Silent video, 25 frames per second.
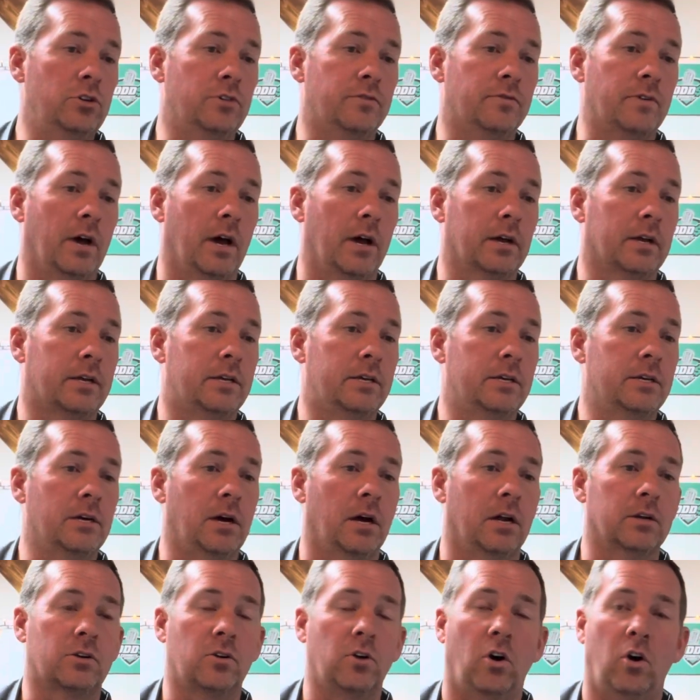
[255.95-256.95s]
You've got
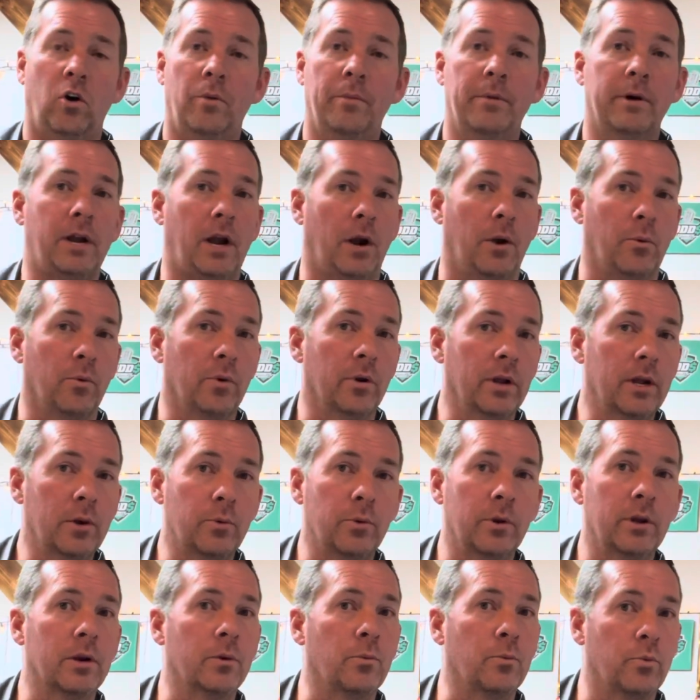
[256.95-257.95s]
Keon Coleman. I really, really,